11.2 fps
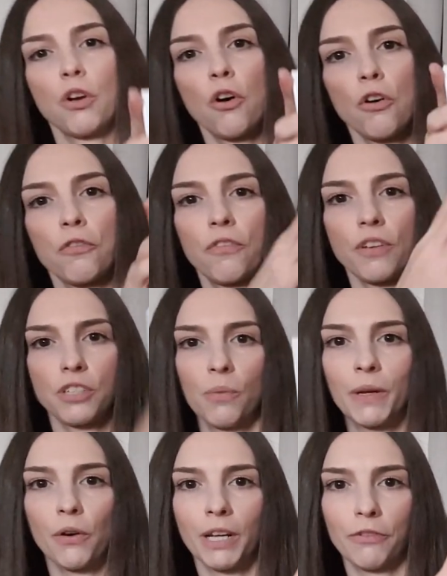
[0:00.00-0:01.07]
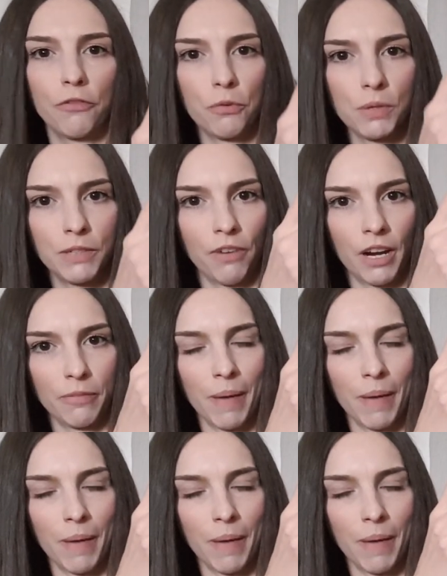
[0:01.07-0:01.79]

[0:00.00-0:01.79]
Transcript: off so we got it for 45